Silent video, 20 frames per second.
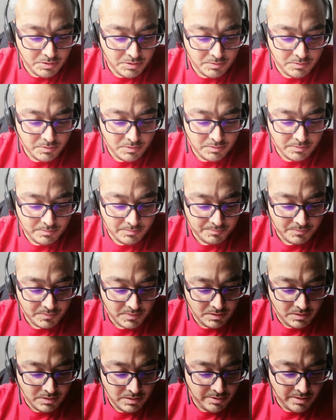of
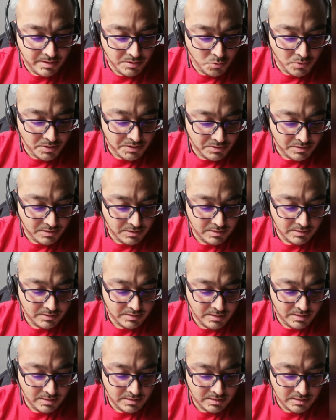another question is
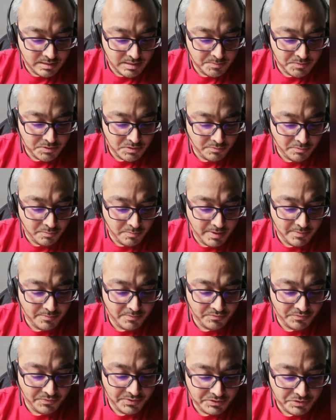the description of my
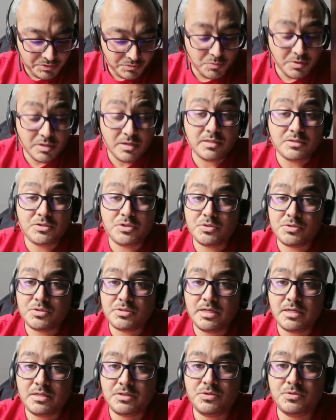profession. Well, I'll just
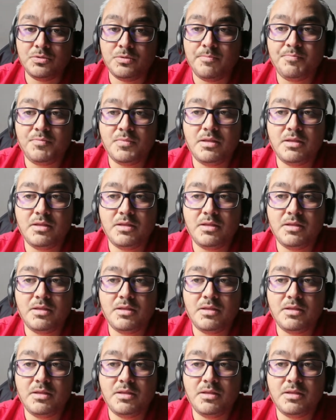tell you